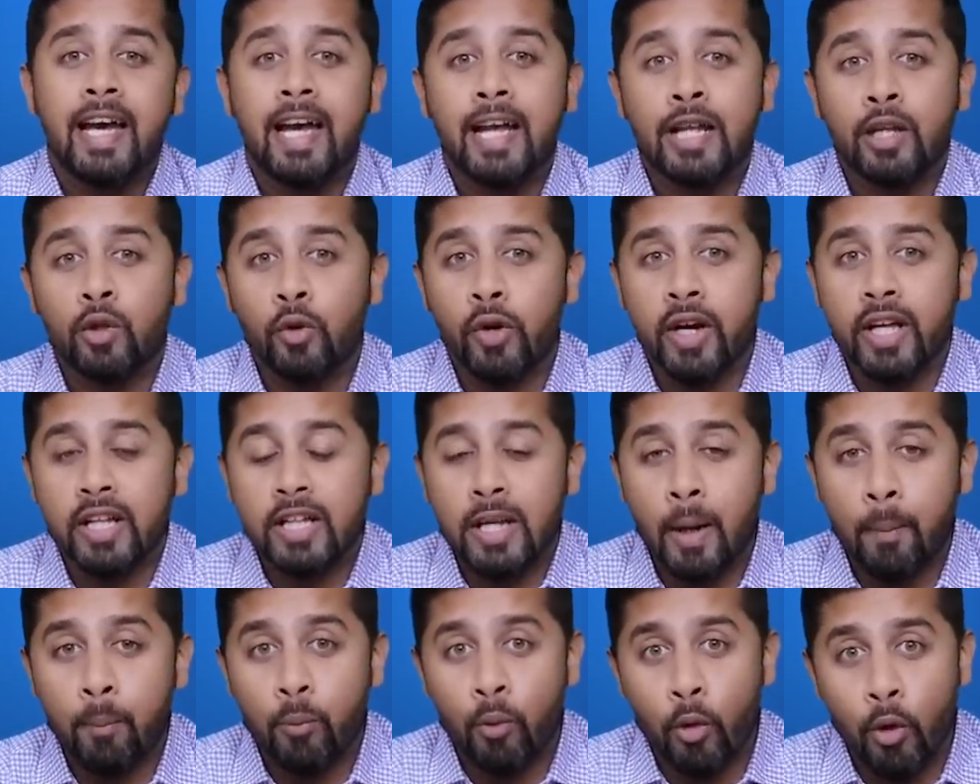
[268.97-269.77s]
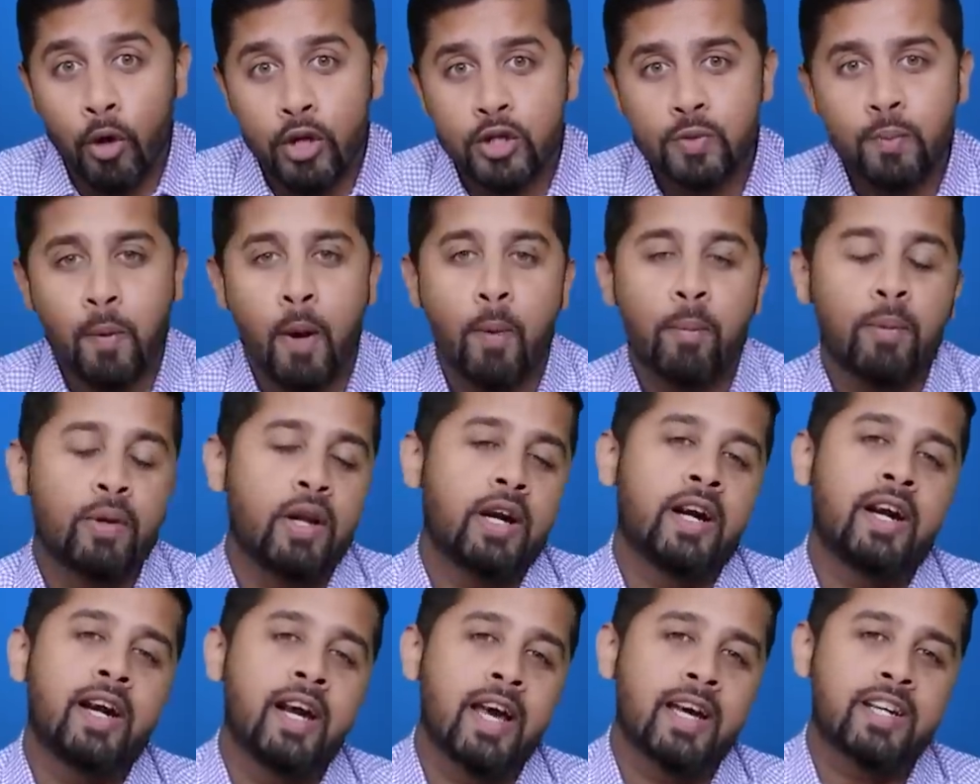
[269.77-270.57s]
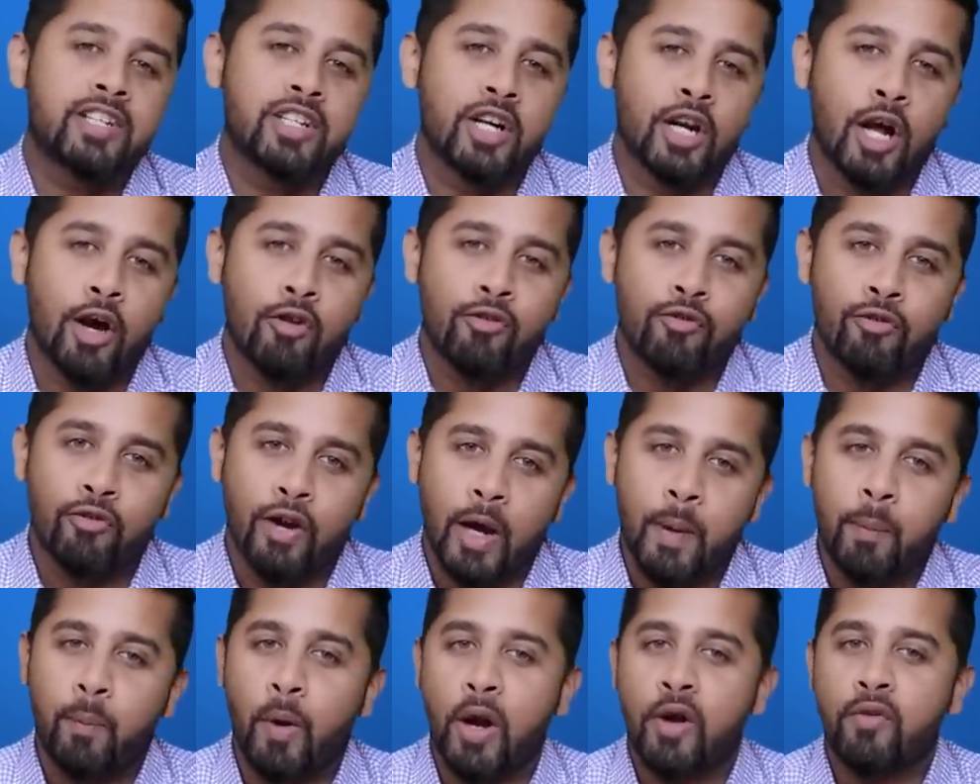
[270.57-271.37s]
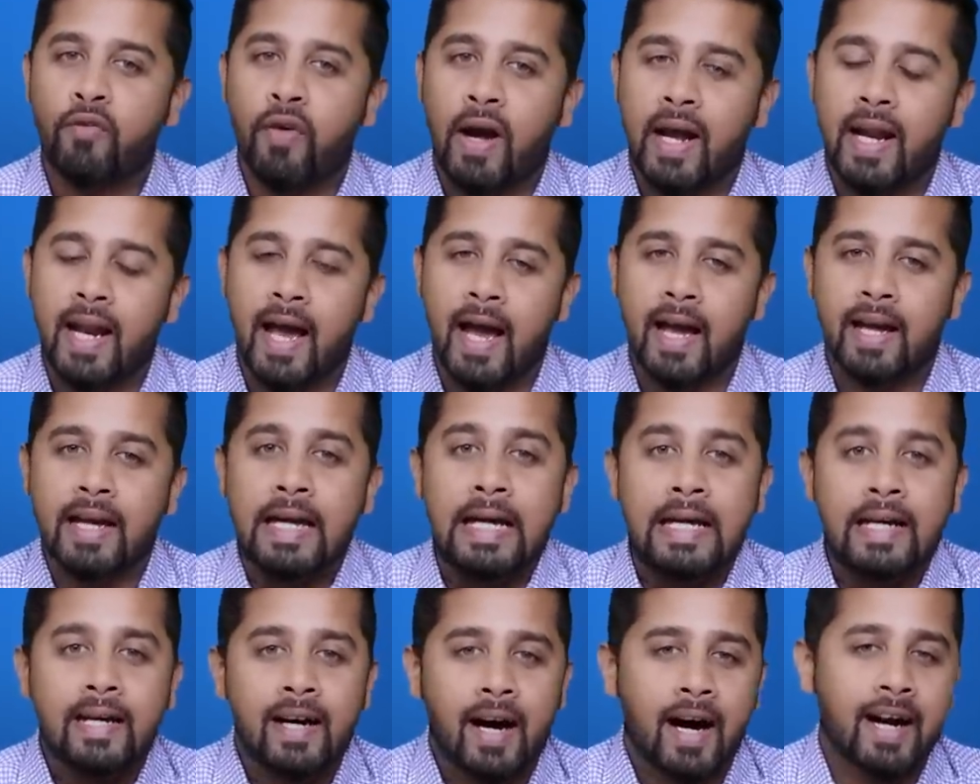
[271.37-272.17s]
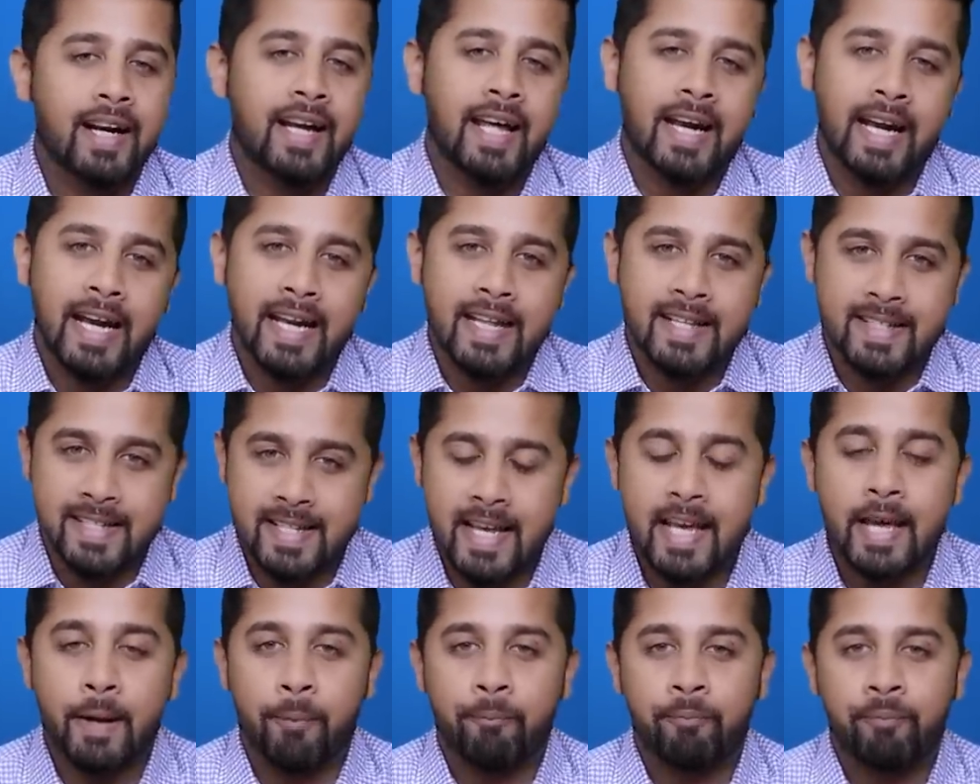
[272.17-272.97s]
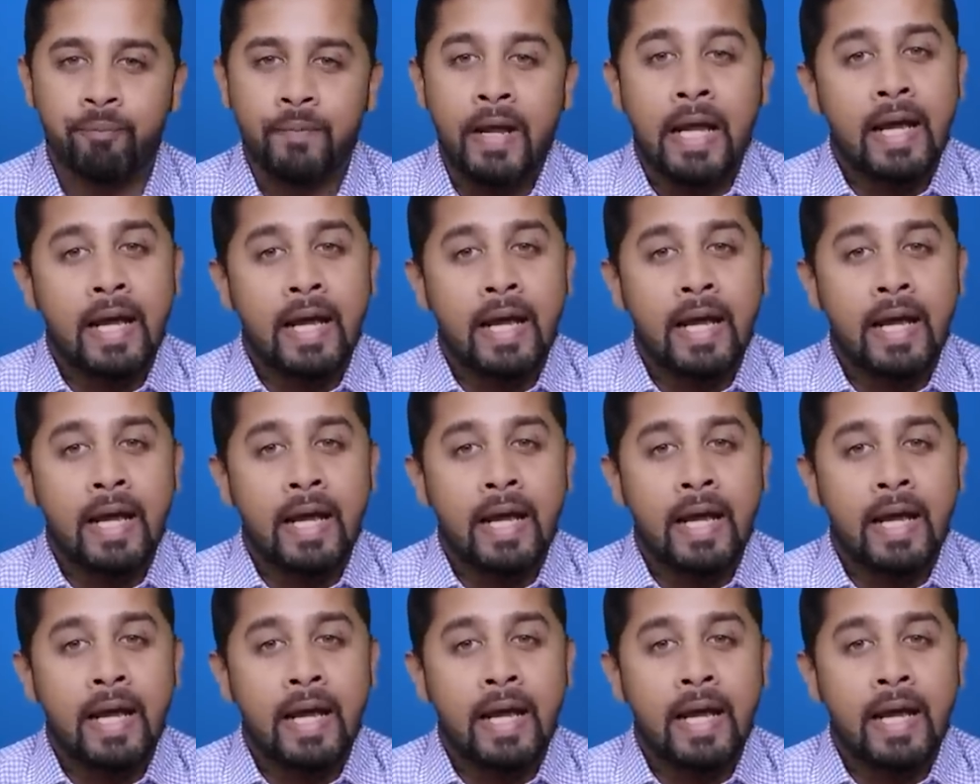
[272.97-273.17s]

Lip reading: including the most popular deduction of 1.5 lakh under 80C,